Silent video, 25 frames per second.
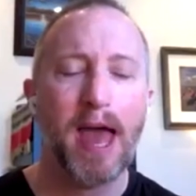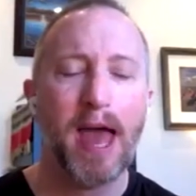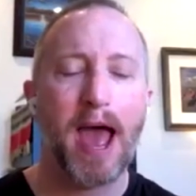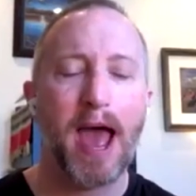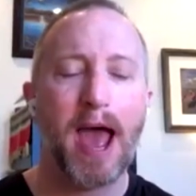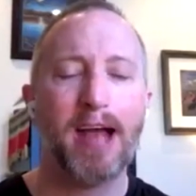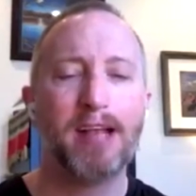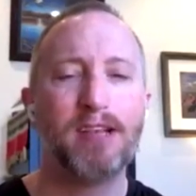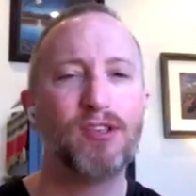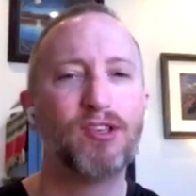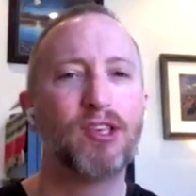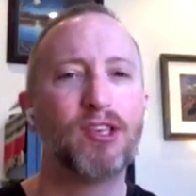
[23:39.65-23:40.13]

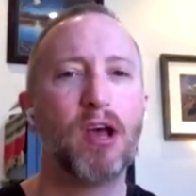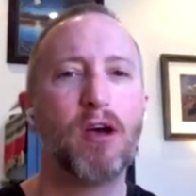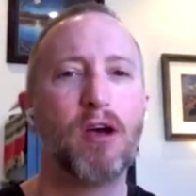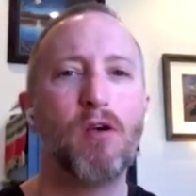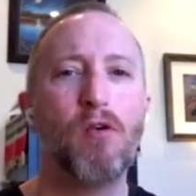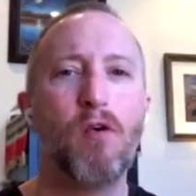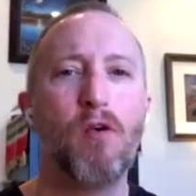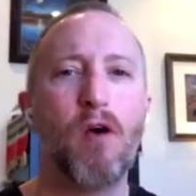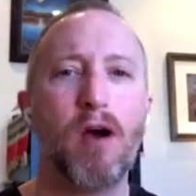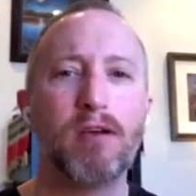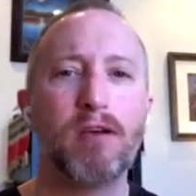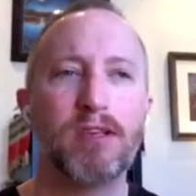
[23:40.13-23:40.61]
And
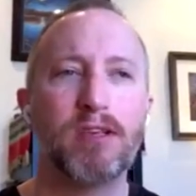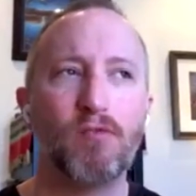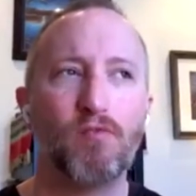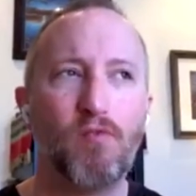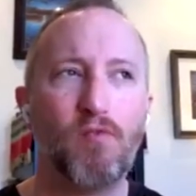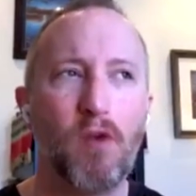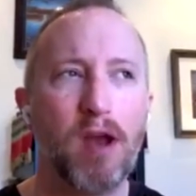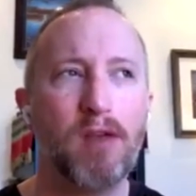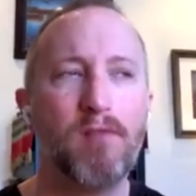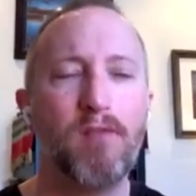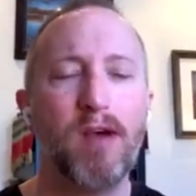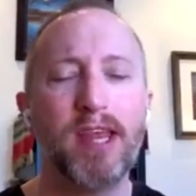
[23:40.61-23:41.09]
so
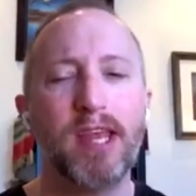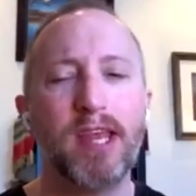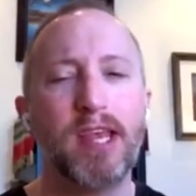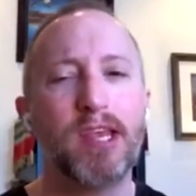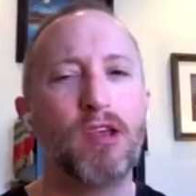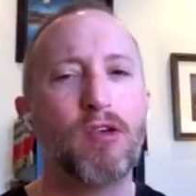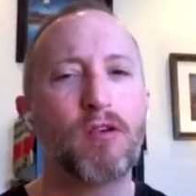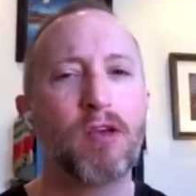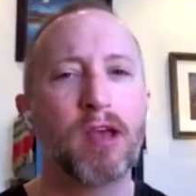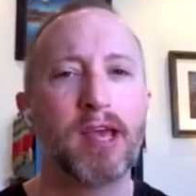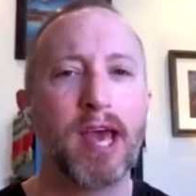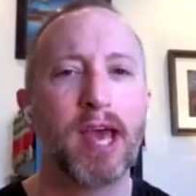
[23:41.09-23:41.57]
one way that you
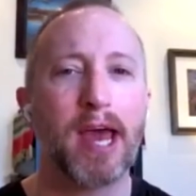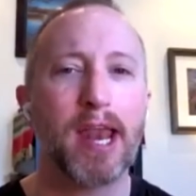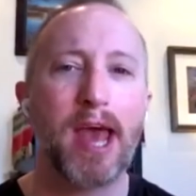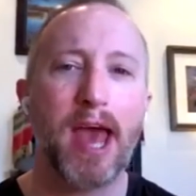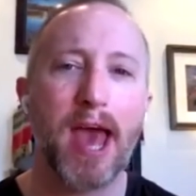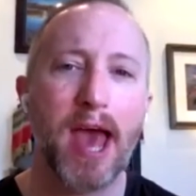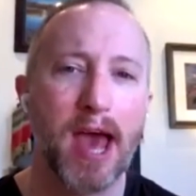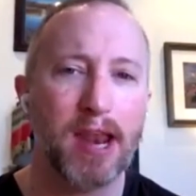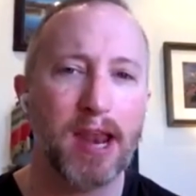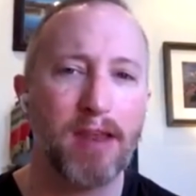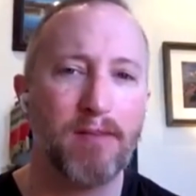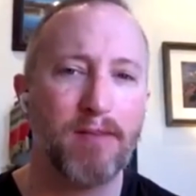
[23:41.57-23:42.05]
can get
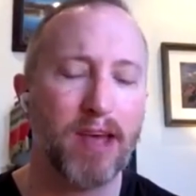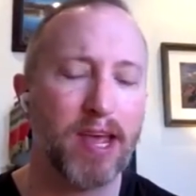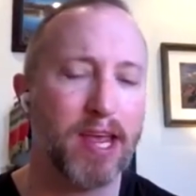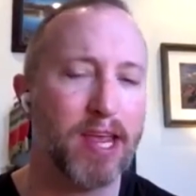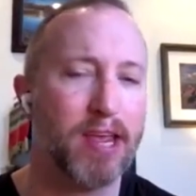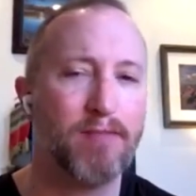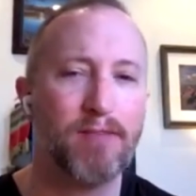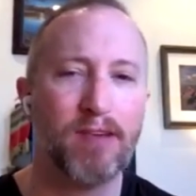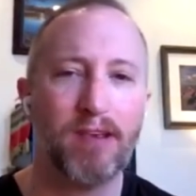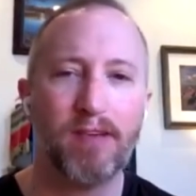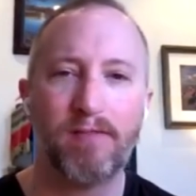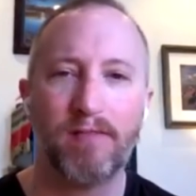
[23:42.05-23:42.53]
ahead of it,
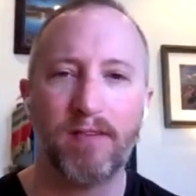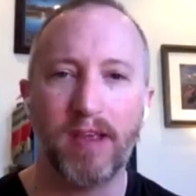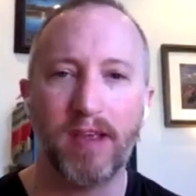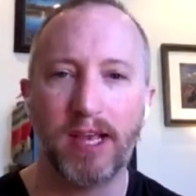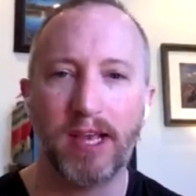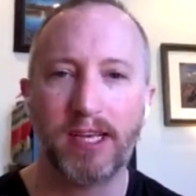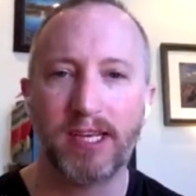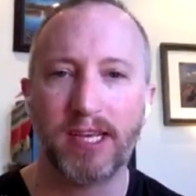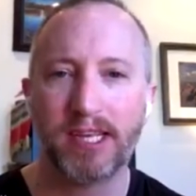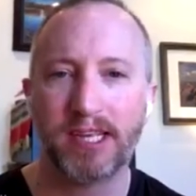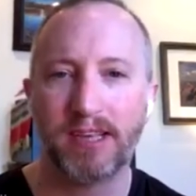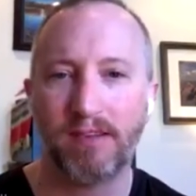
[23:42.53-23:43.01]
even if it
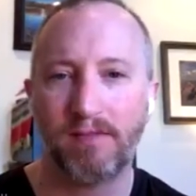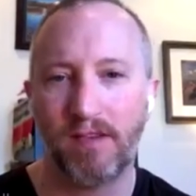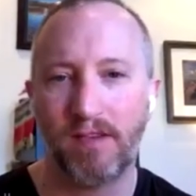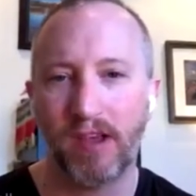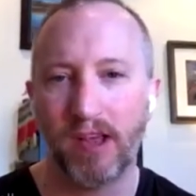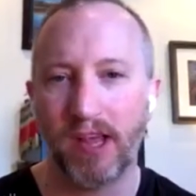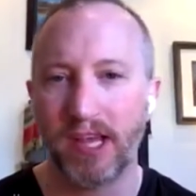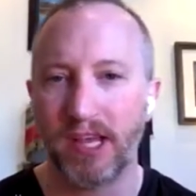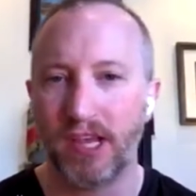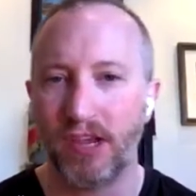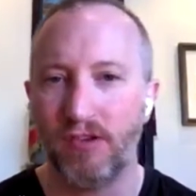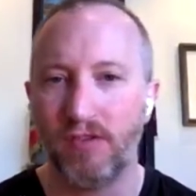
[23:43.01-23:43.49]
doesn't feel
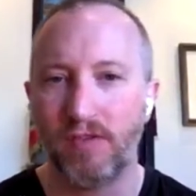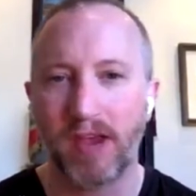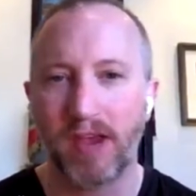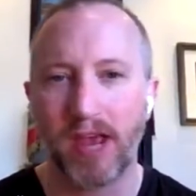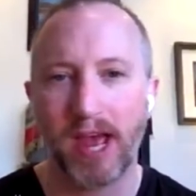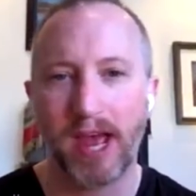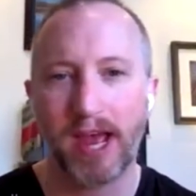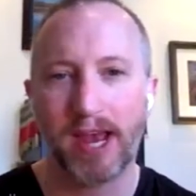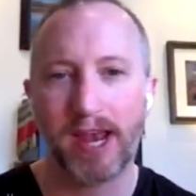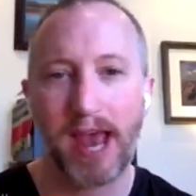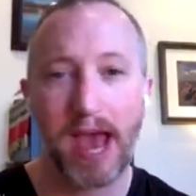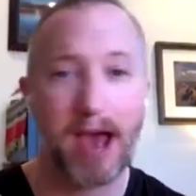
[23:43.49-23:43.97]
like you
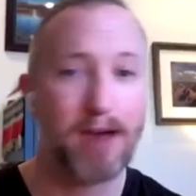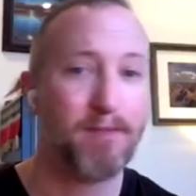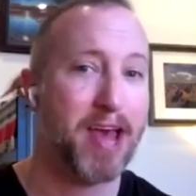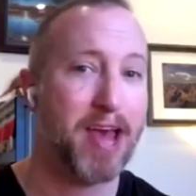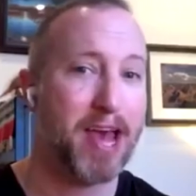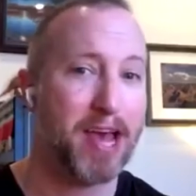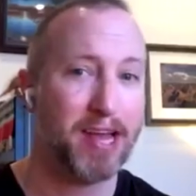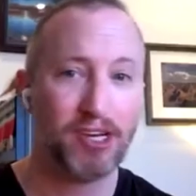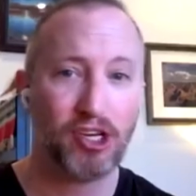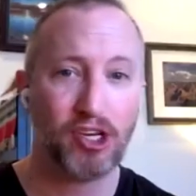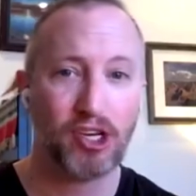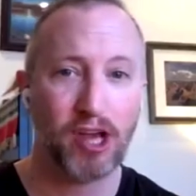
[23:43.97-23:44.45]
can have a
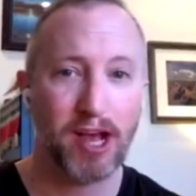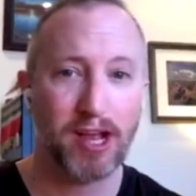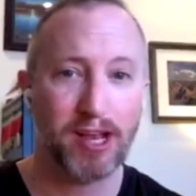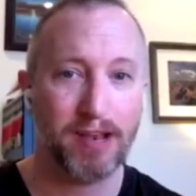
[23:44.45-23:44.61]
headshot,